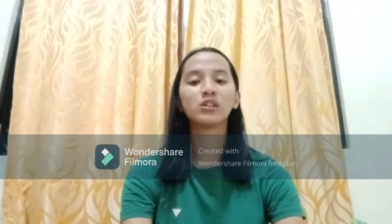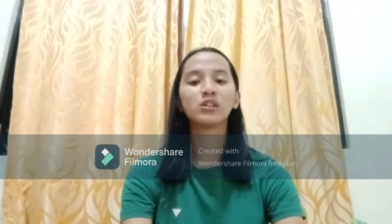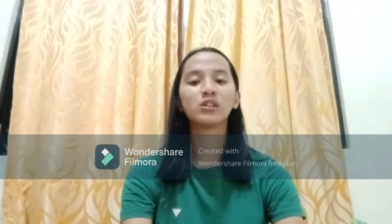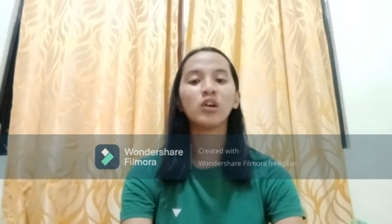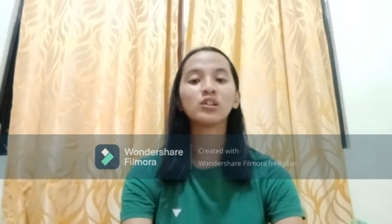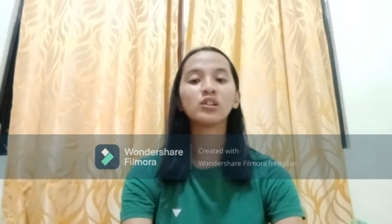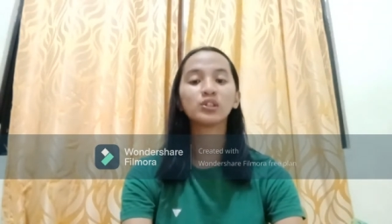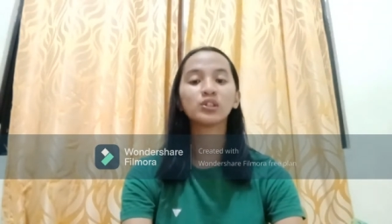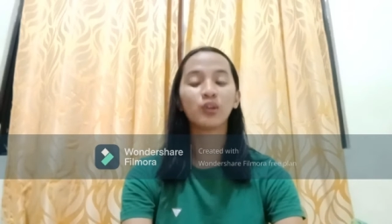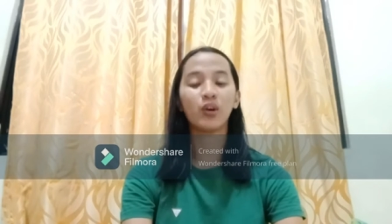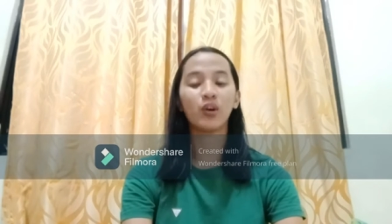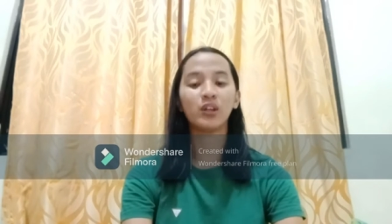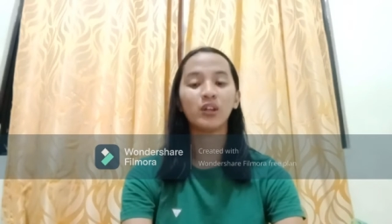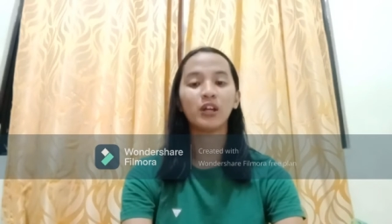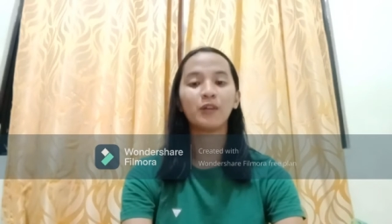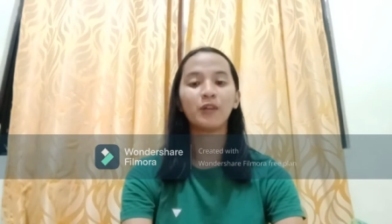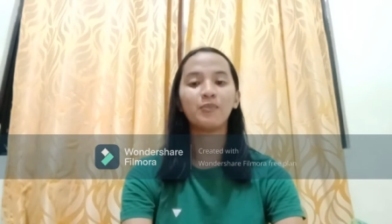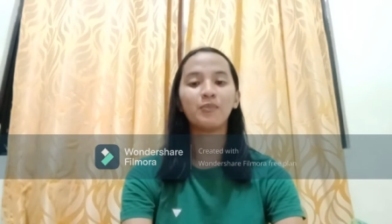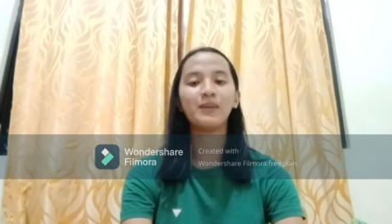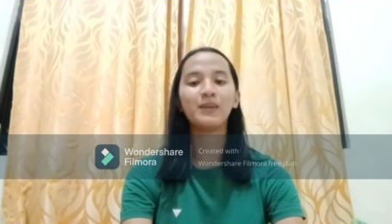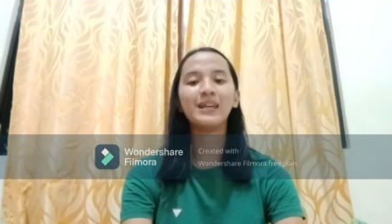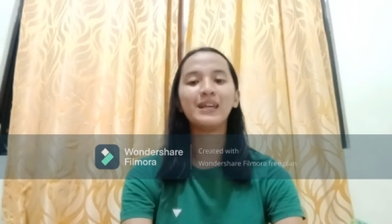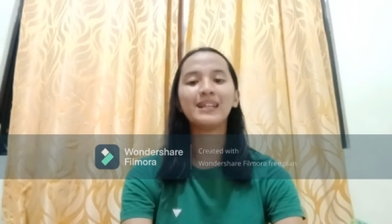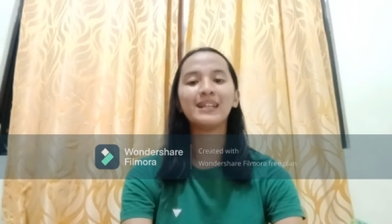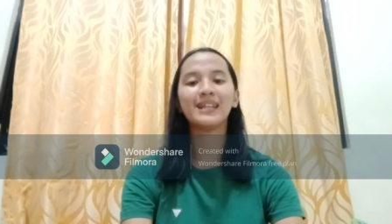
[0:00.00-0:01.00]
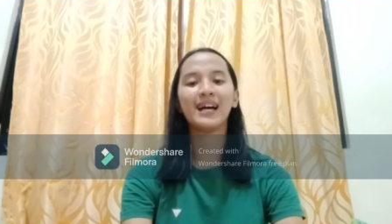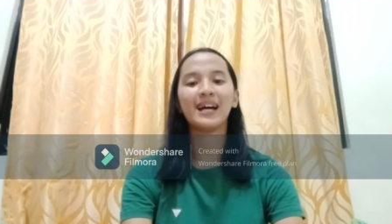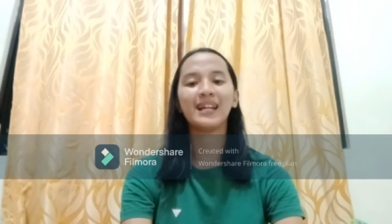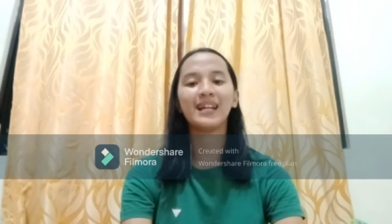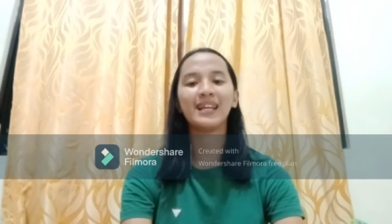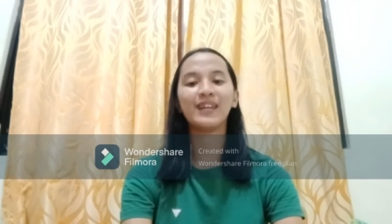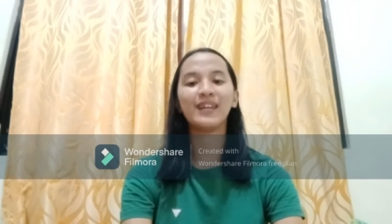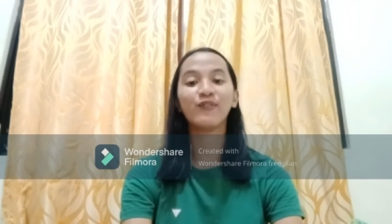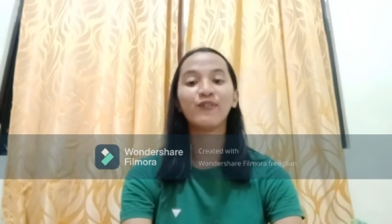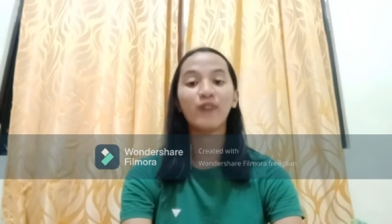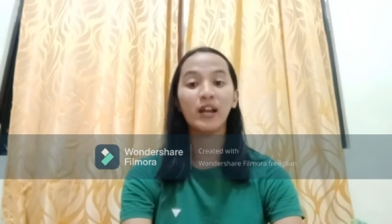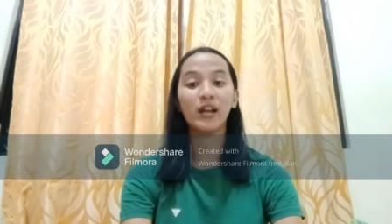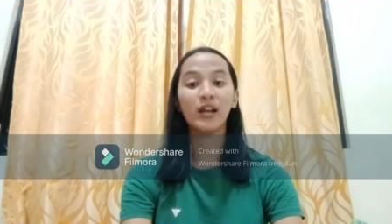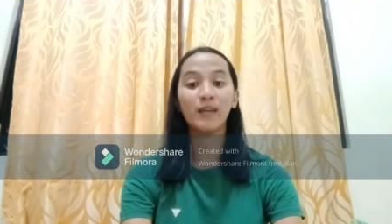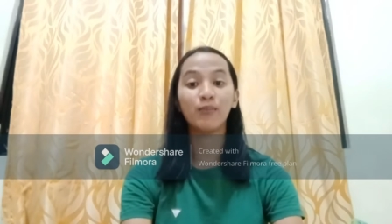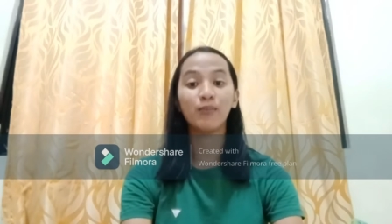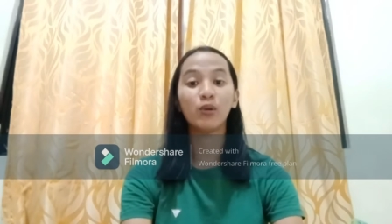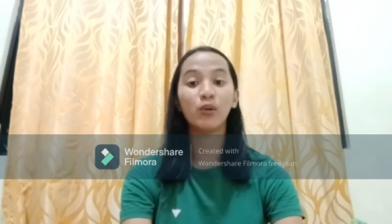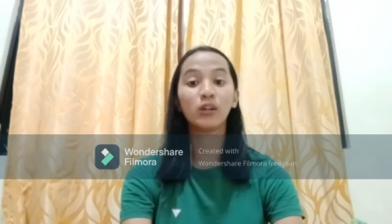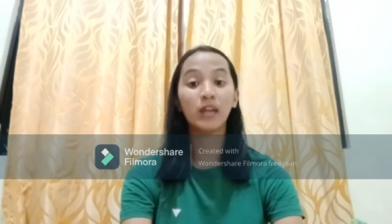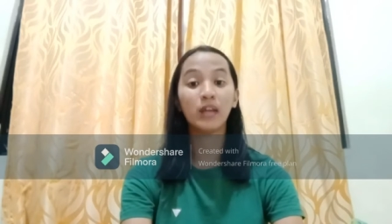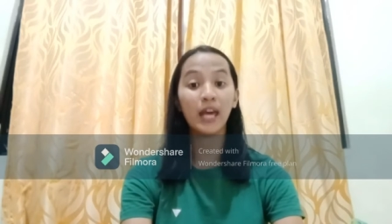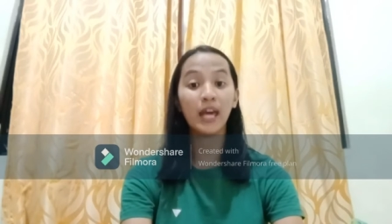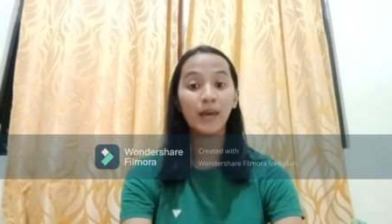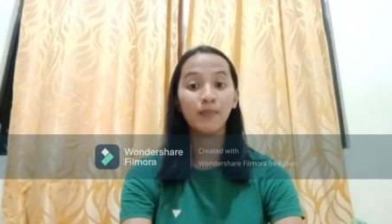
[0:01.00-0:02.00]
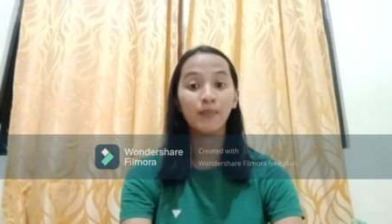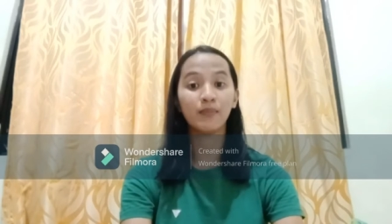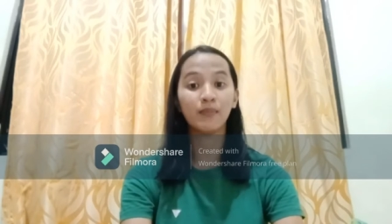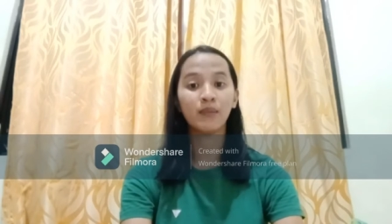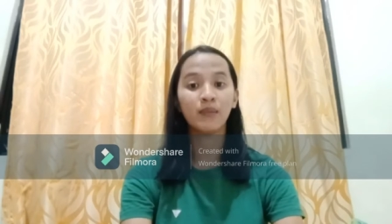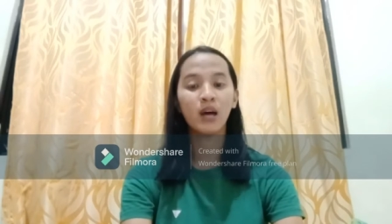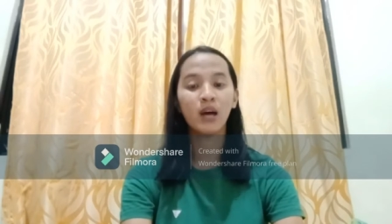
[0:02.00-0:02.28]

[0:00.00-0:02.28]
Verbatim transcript: toss coin are being done in volleyball game.